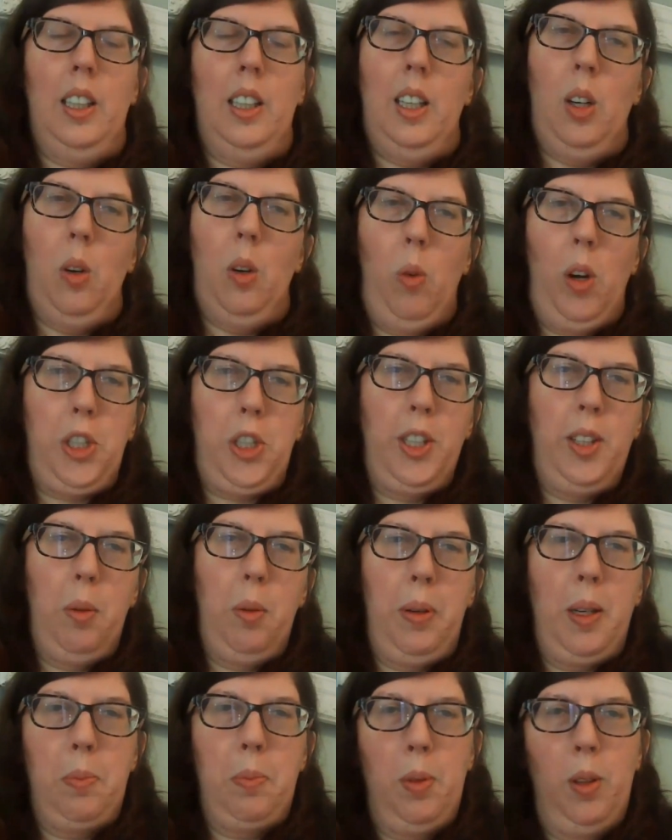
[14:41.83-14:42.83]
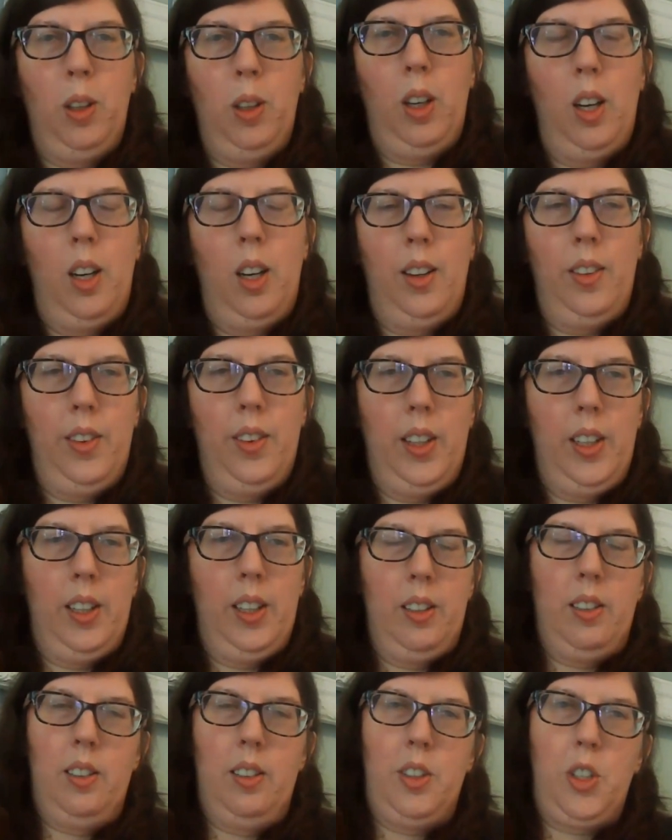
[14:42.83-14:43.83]
watching the people on
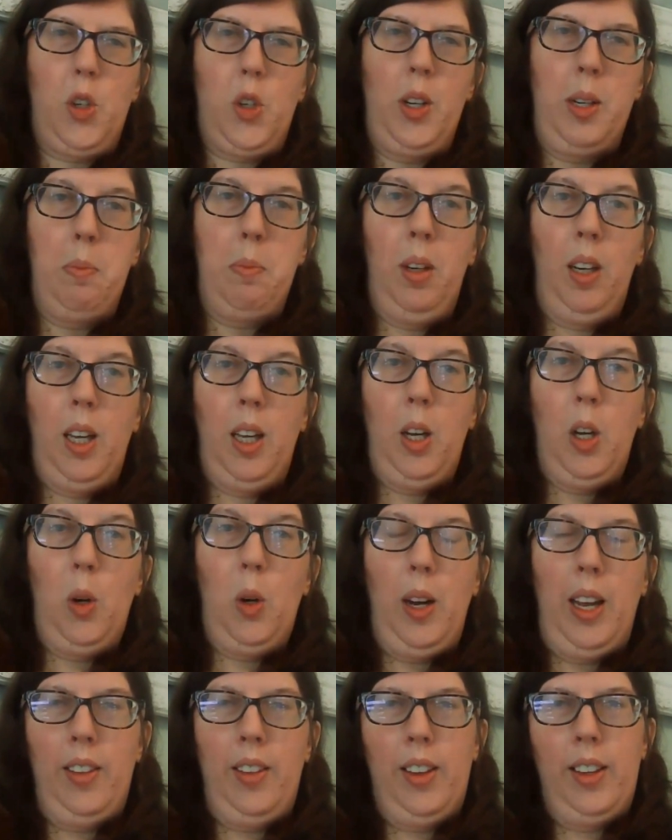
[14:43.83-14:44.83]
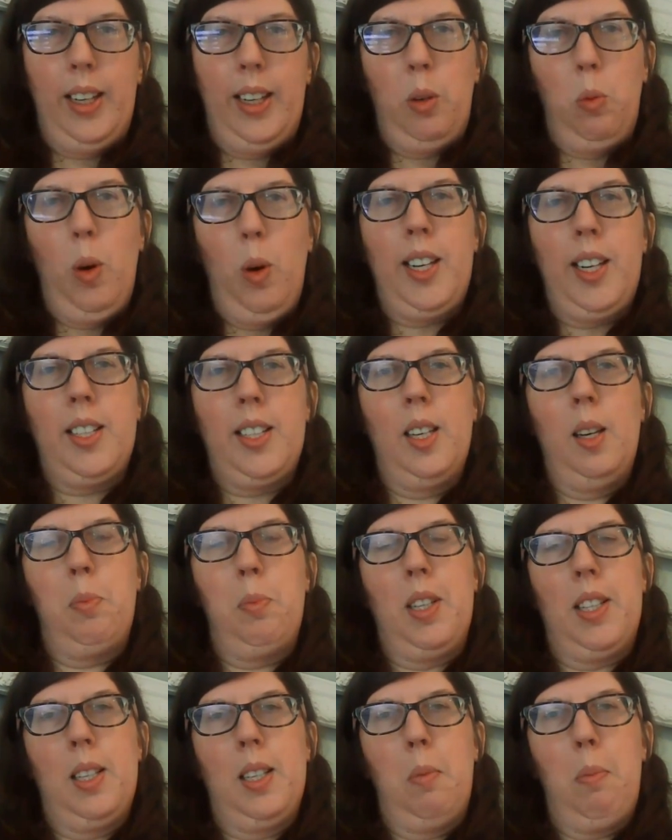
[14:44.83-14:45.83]
the street below, and then he wakes up to
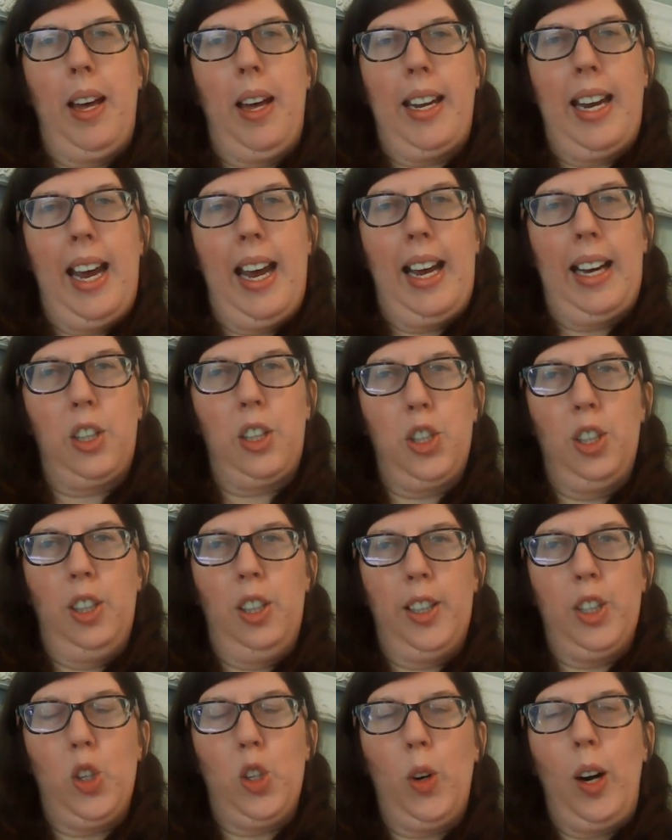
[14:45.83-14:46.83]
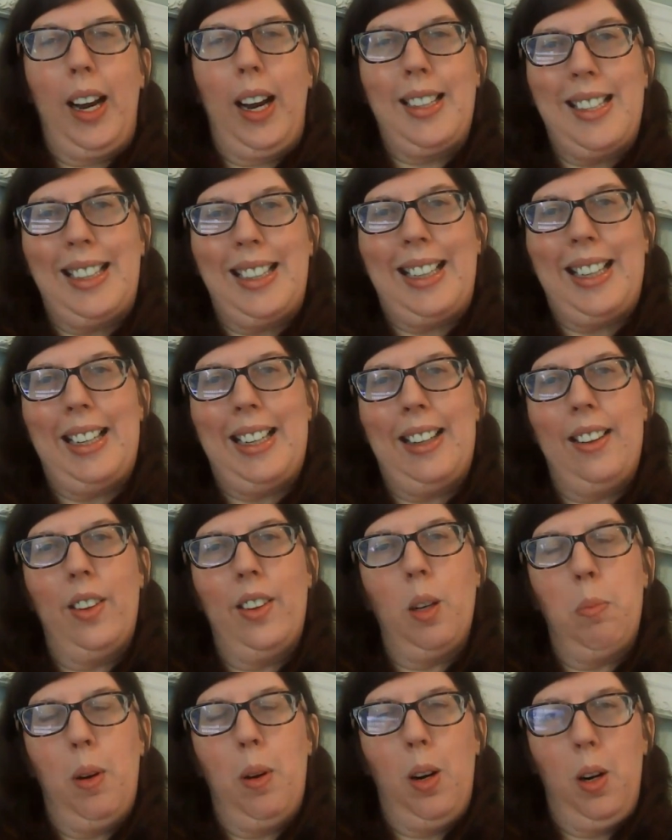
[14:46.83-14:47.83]
somebody actually trying to get in the
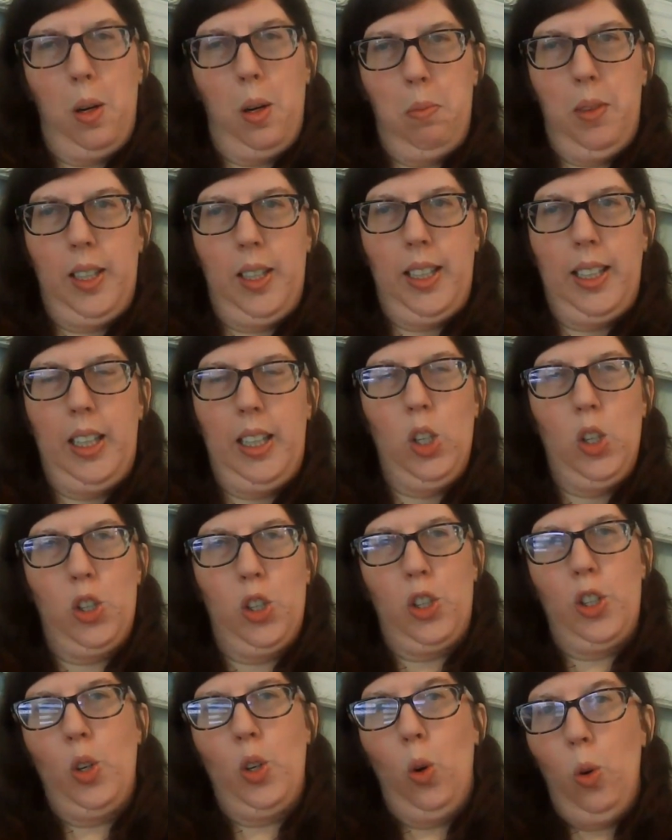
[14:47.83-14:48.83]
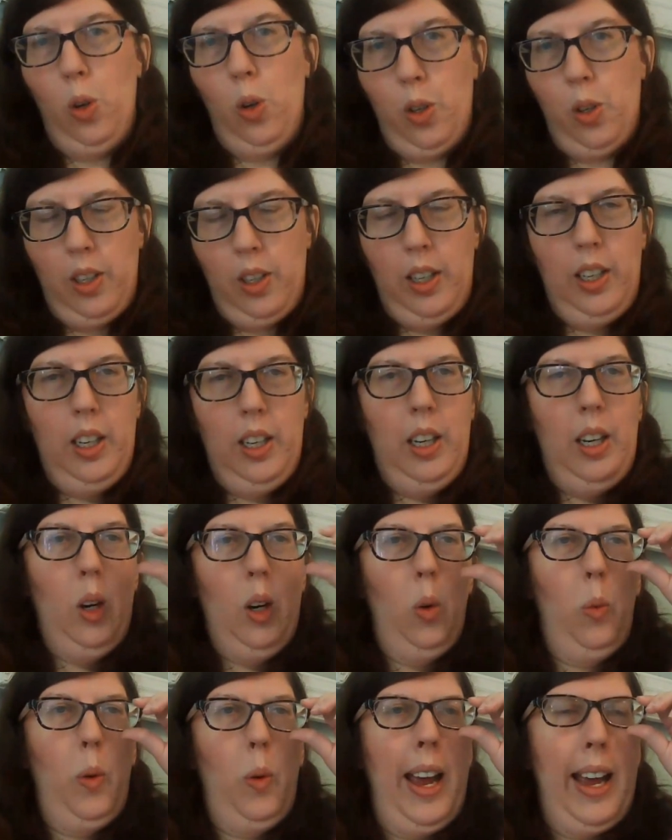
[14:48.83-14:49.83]
apartment. He hears the door
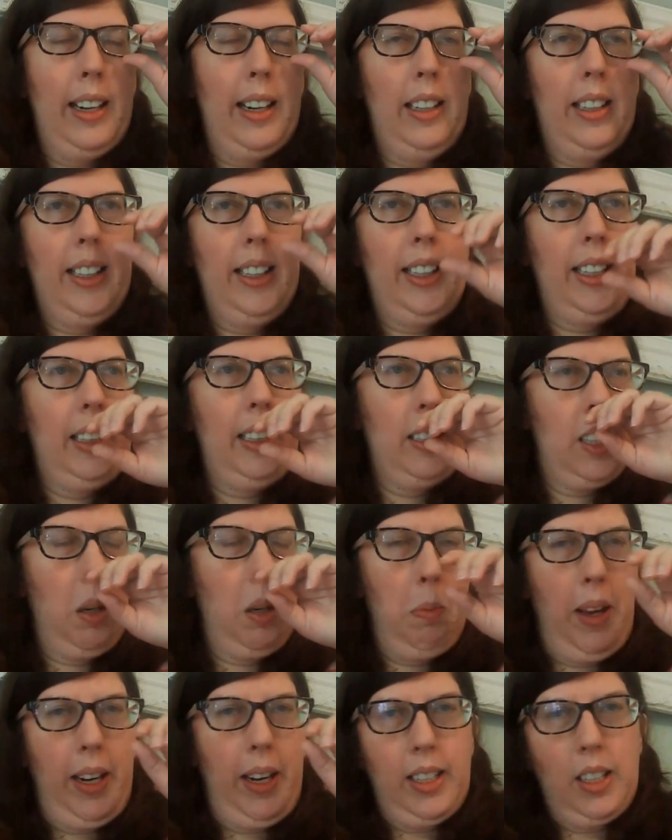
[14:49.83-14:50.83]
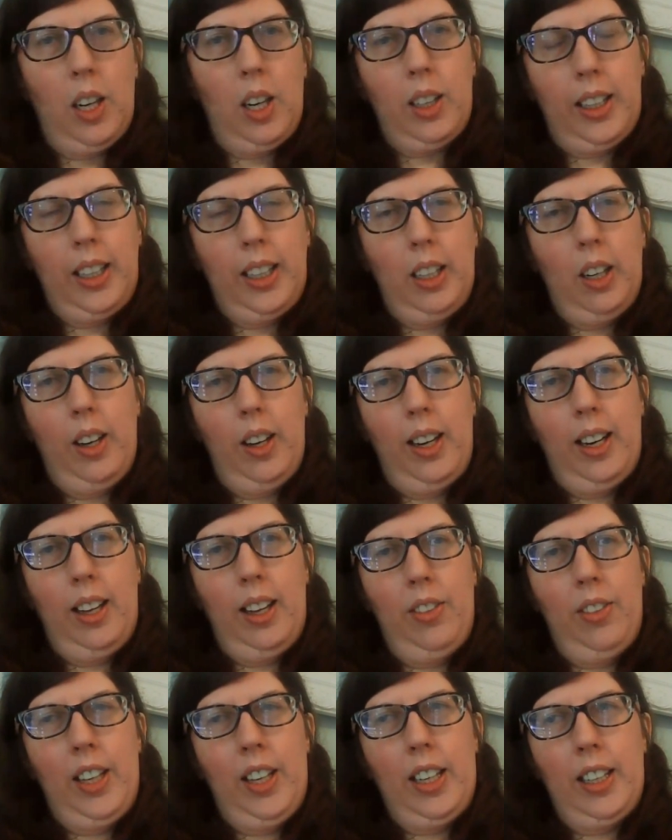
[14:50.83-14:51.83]
rattling, somebody knocking on it,
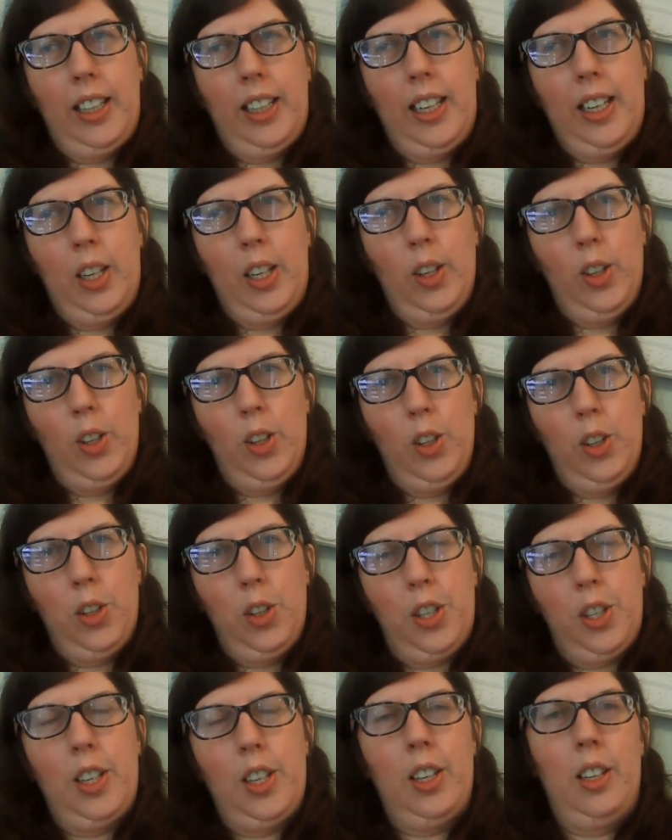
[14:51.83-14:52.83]
then he hears